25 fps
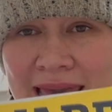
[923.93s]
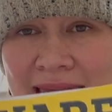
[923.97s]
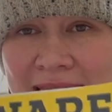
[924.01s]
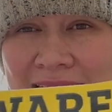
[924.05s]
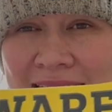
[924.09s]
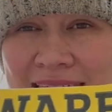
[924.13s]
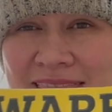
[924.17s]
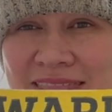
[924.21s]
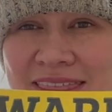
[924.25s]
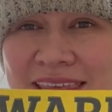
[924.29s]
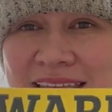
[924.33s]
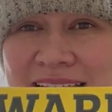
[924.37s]

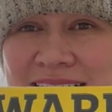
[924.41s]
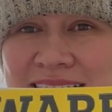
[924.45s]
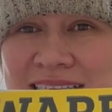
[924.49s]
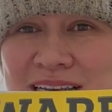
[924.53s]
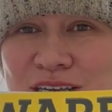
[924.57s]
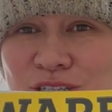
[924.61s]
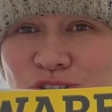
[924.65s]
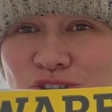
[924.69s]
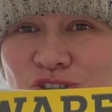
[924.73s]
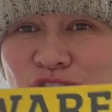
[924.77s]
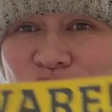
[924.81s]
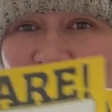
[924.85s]
And these
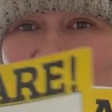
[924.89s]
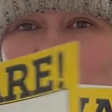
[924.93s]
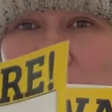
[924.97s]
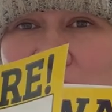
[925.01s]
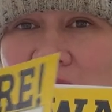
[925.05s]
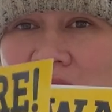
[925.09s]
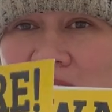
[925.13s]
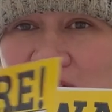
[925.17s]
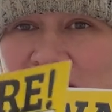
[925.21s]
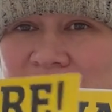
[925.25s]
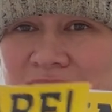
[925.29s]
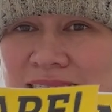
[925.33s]
are so
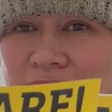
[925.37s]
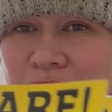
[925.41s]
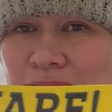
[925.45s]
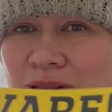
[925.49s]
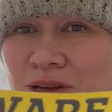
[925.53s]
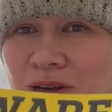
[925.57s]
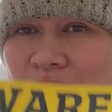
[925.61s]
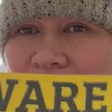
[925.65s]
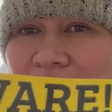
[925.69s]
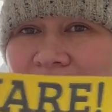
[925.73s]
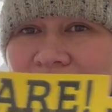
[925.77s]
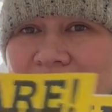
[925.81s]
awesome.
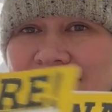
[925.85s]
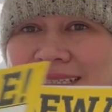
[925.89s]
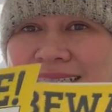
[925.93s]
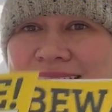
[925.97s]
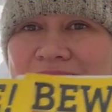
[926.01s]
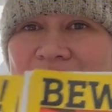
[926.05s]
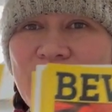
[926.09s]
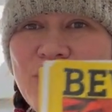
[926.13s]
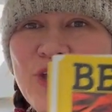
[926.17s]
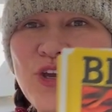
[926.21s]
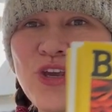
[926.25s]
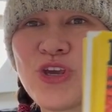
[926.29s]
Look at these
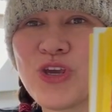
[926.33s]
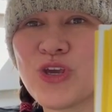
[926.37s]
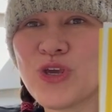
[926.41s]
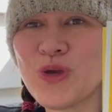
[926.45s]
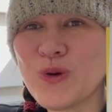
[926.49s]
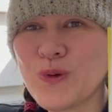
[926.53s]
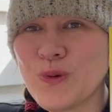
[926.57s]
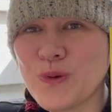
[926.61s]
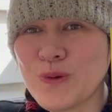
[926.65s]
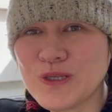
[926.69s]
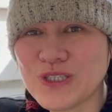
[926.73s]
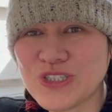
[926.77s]
are
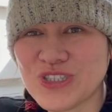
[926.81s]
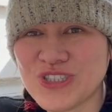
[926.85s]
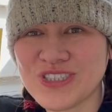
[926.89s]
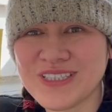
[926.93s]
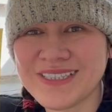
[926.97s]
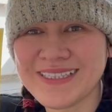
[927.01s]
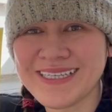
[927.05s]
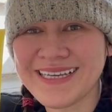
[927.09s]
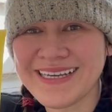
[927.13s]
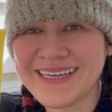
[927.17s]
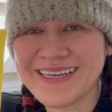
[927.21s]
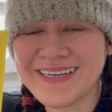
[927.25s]
huge
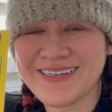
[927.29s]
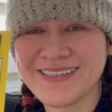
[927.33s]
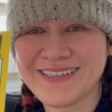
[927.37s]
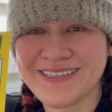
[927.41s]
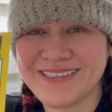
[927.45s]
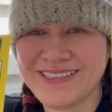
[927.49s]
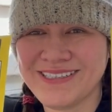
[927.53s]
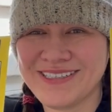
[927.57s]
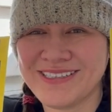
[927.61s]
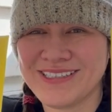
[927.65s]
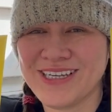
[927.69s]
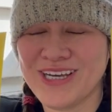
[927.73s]

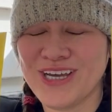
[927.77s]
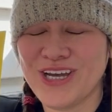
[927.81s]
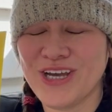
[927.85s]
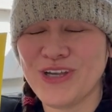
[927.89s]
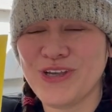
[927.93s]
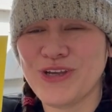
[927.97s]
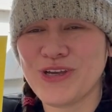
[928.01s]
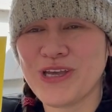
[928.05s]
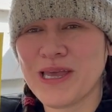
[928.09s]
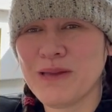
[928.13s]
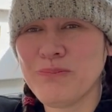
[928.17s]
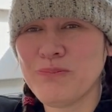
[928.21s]
stickers.
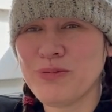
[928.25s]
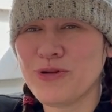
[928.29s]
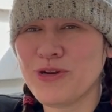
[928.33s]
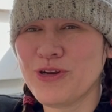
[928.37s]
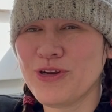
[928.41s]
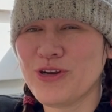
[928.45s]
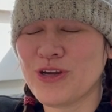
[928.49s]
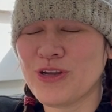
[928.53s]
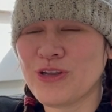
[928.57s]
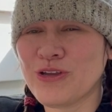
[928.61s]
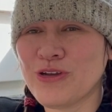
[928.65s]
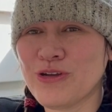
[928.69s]
You can put
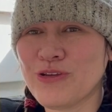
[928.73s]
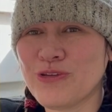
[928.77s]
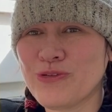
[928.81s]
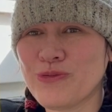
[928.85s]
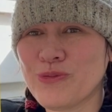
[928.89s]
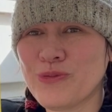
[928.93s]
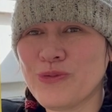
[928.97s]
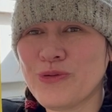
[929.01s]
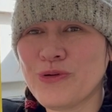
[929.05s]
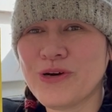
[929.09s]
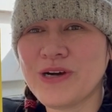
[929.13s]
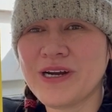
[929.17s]
it on your
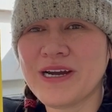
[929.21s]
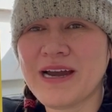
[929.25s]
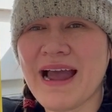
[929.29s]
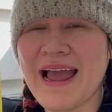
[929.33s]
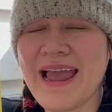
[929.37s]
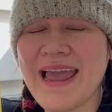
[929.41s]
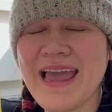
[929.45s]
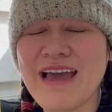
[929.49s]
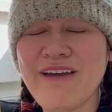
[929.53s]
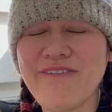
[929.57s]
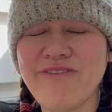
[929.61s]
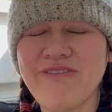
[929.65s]
door. I
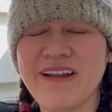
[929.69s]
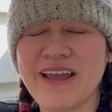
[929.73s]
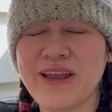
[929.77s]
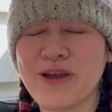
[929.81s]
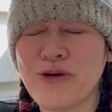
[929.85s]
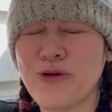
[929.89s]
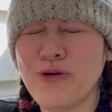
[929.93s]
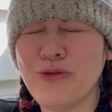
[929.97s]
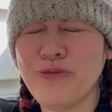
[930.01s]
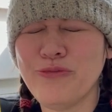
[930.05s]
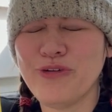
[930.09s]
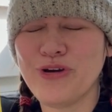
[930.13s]
have like
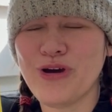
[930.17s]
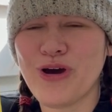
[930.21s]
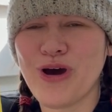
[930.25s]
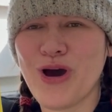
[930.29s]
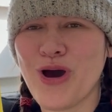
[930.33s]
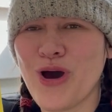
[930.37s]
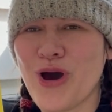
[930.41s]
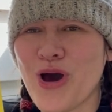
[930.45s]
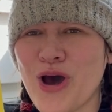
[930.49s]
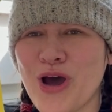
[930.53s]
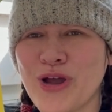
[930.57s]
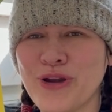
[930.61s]
over a
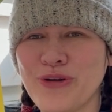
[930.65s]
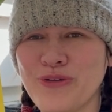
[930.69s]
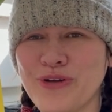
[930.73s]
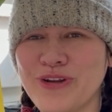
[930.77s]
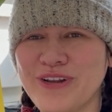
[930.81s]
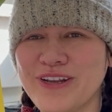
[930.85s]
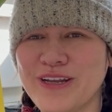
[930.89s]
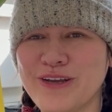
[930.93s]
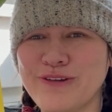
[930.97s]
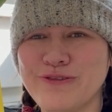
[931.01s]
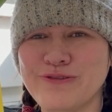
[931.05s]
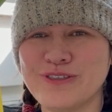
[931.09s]

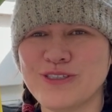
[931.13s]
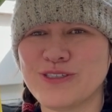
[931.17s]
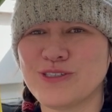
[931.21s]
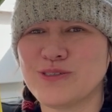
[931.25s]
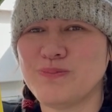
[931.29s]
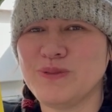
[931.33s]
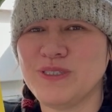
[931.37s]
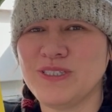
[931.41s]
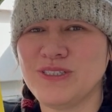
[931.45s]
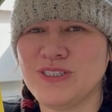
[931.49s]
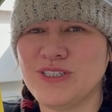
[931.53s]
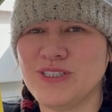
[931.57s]
hundred different
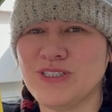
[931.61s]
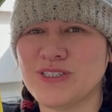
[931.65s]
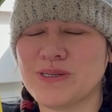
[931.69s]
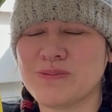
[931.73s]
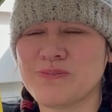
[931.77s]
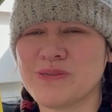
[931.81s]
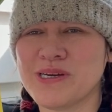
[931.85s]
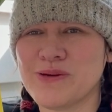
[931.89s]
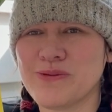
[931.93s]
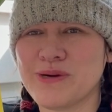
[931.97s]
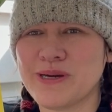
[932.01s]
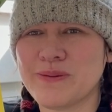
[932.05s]
species on
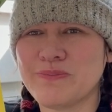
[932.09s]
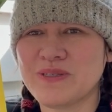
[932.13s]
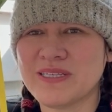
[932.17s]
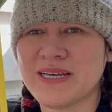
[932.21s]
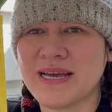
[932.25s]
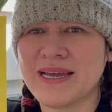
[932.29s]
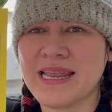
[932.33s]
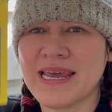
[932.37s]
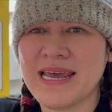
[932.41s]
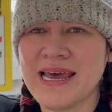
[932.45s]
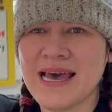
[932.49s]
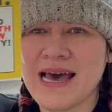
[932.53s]
my
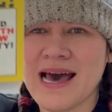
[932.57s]
website.